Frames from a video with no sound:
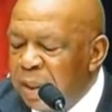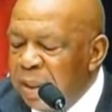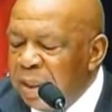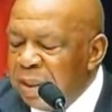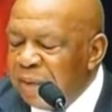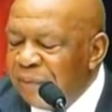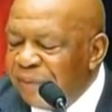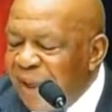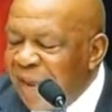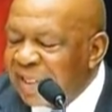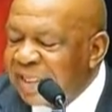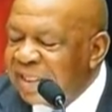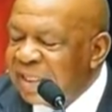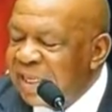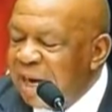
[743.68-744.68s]
The
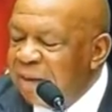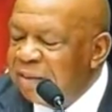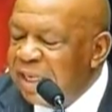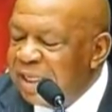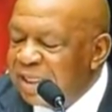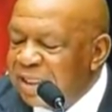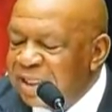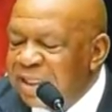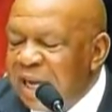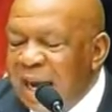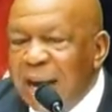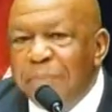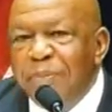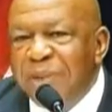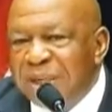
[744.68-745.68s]
fact is that our nation's
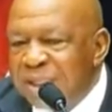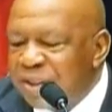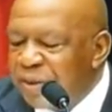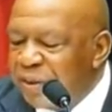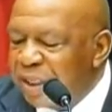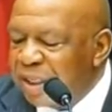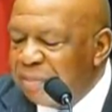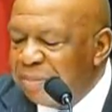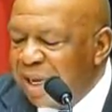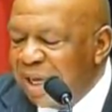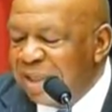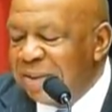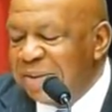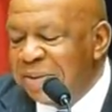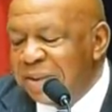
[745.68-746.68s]
top military
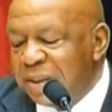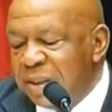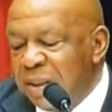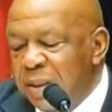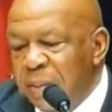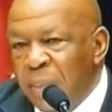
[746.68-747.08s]
commanders